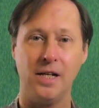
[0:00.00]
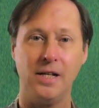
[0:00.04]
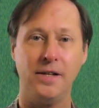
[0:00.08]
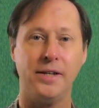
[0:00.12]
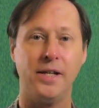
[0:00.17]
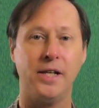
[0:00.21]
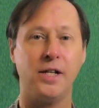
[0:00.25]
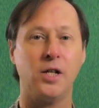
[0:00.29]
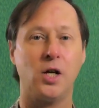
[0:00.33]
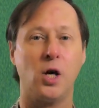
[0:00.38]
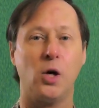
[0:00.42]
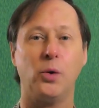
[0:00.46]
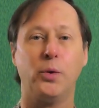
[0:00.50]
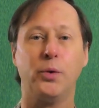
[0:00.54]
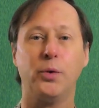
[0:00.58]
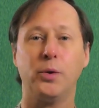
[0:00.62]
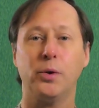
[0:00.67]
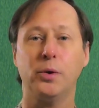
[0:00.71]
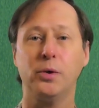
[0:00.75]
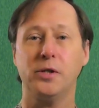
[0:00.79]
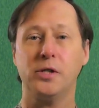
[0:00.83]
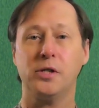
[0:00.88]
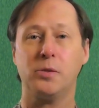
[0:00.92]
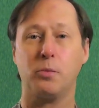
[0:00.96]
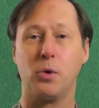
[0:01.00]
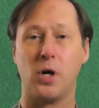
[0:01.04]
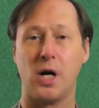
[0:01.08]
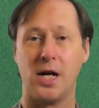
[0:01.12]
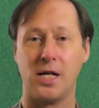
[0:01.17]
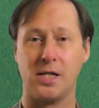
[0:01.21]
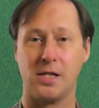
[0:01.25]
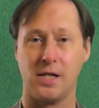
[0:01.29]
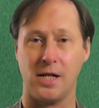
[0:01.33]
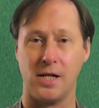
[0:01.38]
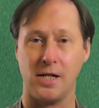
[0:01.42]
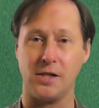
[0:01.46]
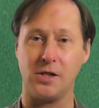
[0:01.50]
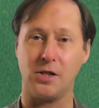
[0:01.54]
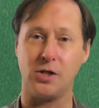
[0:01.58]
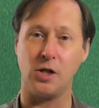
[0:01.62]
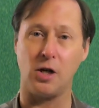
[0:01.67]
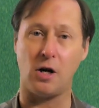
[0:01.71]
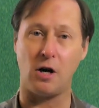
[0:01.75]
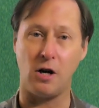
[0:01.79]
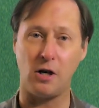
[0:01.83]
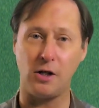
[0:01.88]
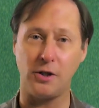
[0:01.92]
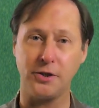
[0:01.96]
then go through this process to
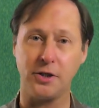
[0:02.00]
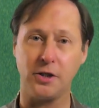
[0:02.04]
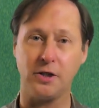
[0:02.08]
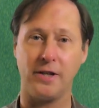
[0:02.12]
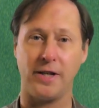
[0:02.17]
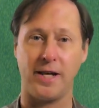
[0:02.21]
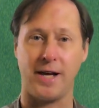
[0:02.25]
alter